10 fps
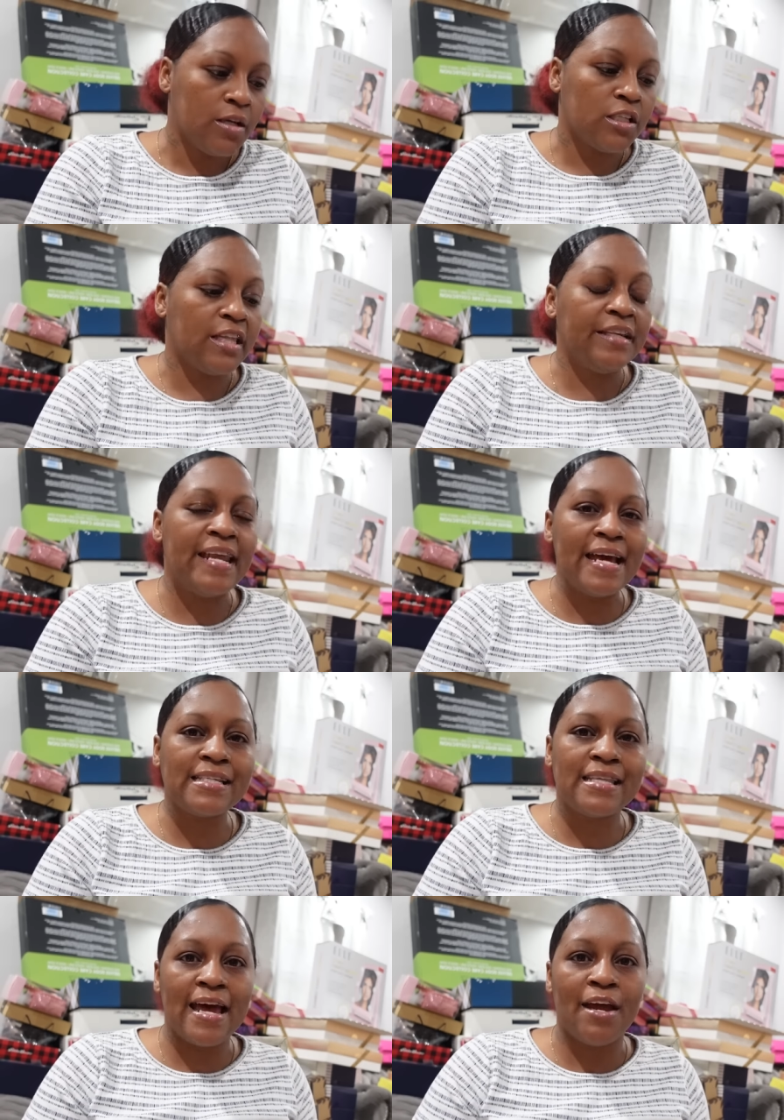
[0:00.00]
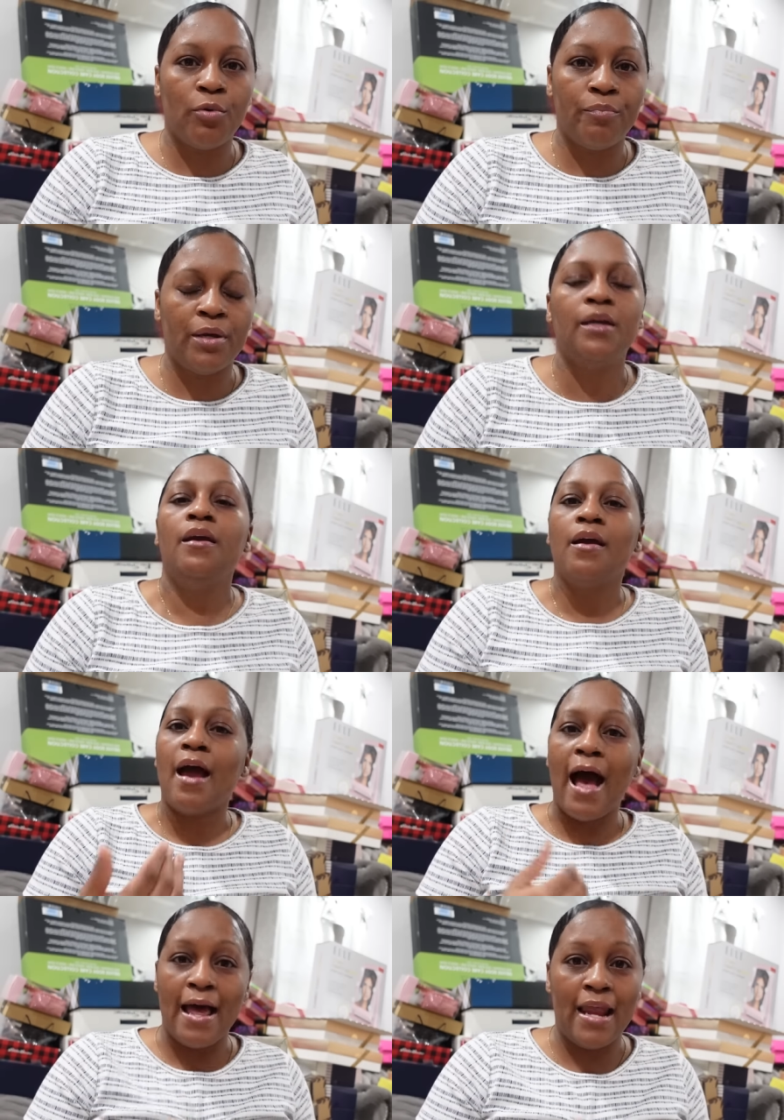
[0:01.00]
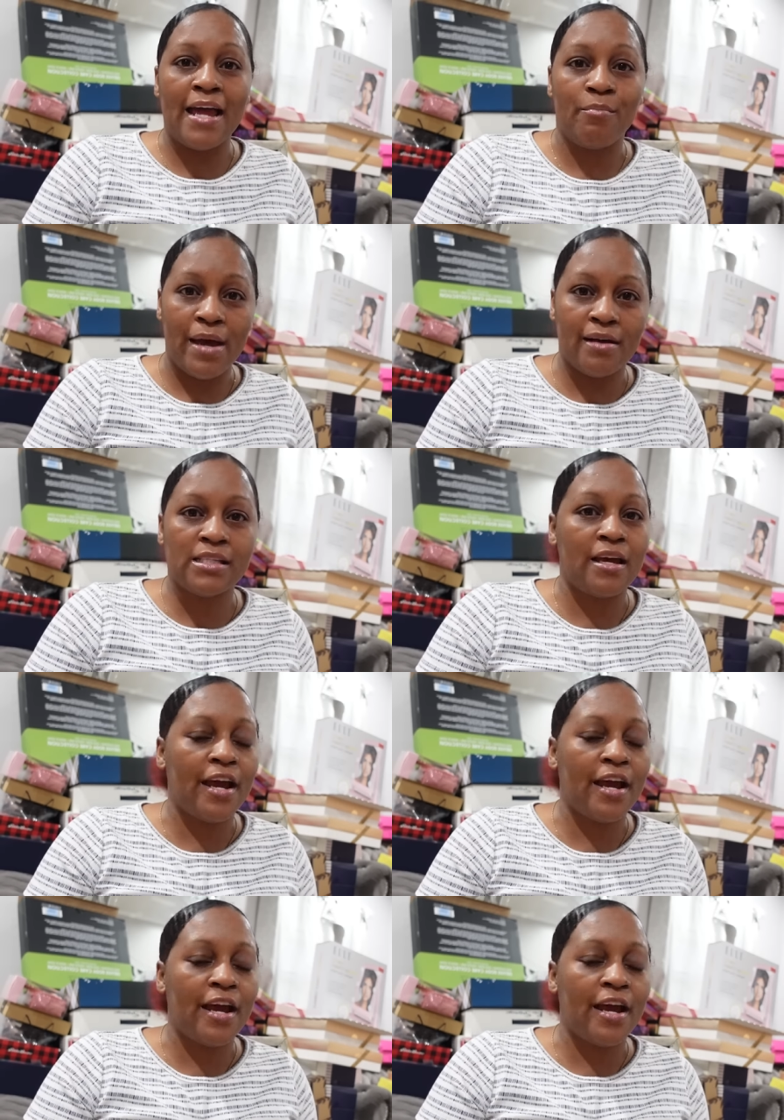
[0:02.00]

The next thing would be I like bells and